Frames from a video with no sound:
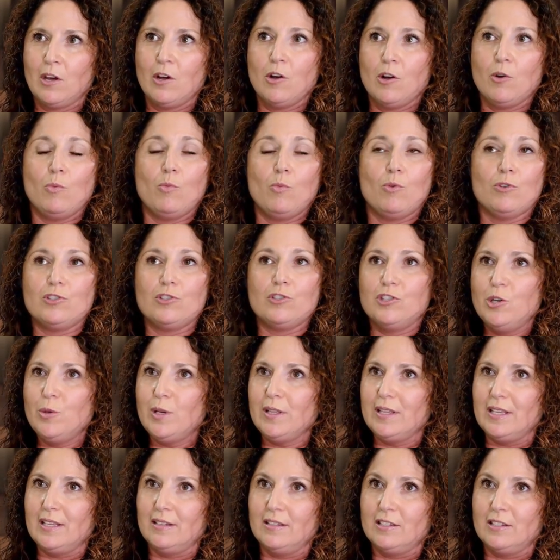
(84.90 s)
what's new
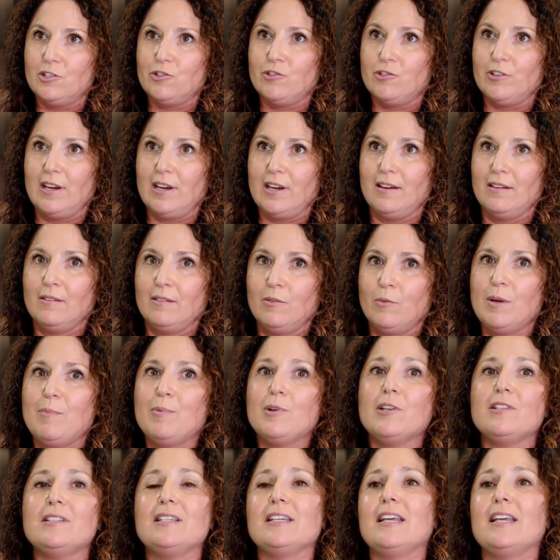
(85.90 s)
in the industry. We
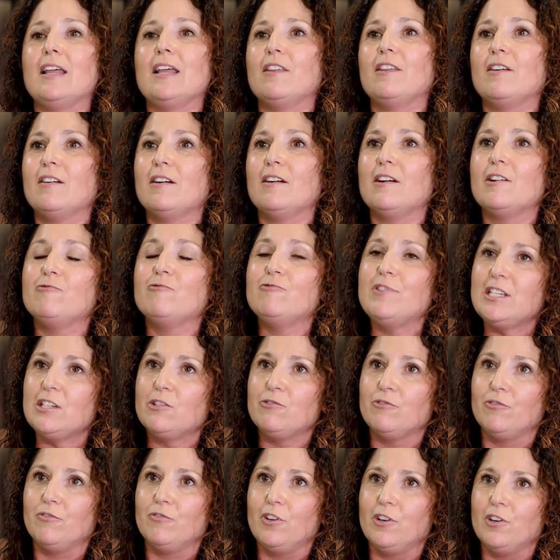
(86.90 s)
put together a risk
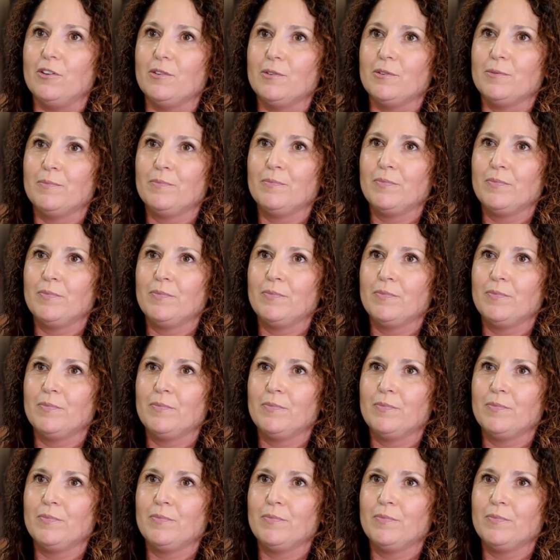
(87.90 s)
review.